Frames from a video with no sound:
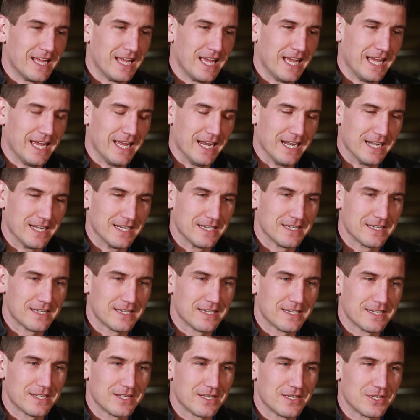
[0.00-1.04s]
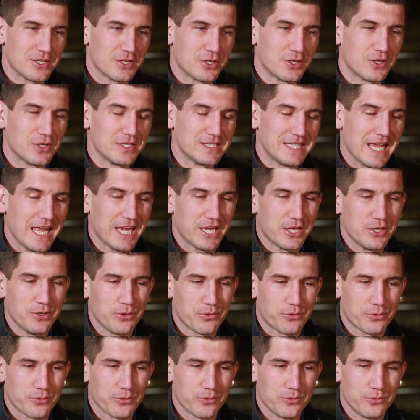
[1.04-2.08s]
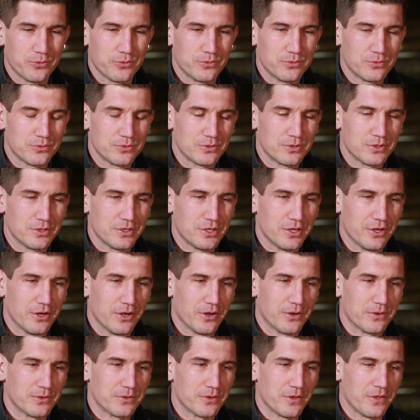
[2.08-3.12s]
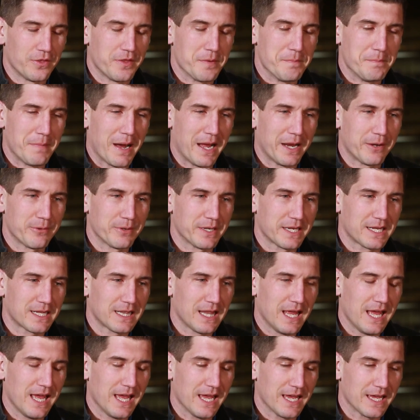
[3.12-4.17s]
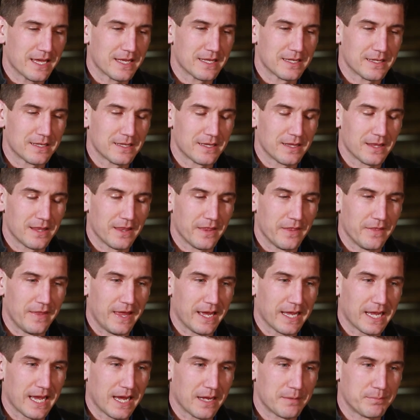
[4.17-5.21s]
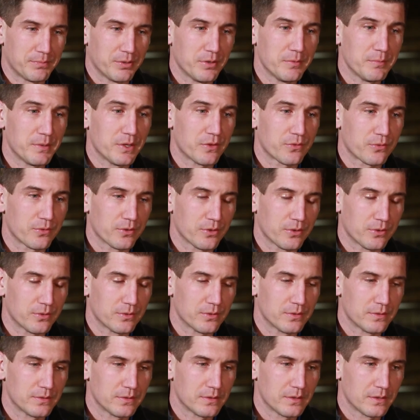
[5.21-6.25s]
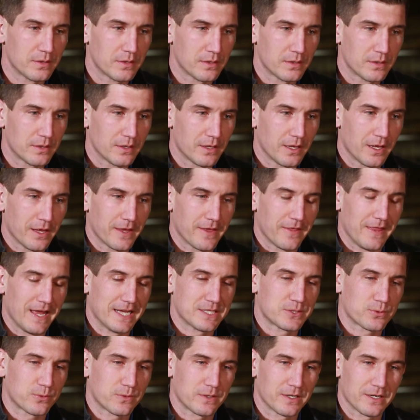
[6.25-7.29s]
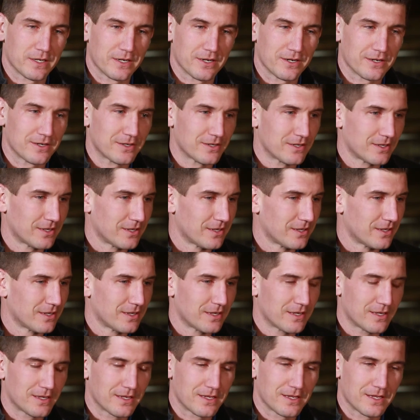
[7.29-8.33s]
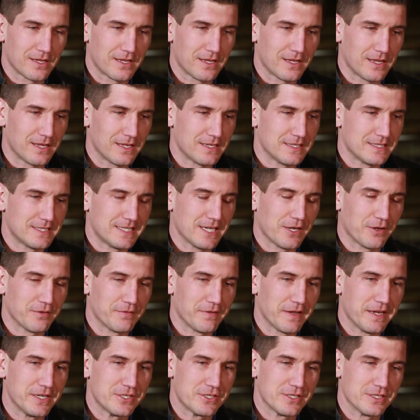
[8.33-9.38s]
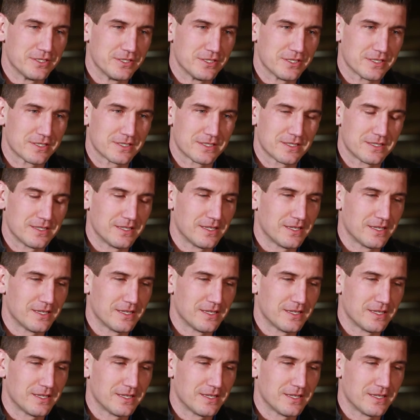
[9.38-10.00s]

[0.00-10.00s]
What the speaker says: And taking you through, the miry clay that God put me through, that's where salvation just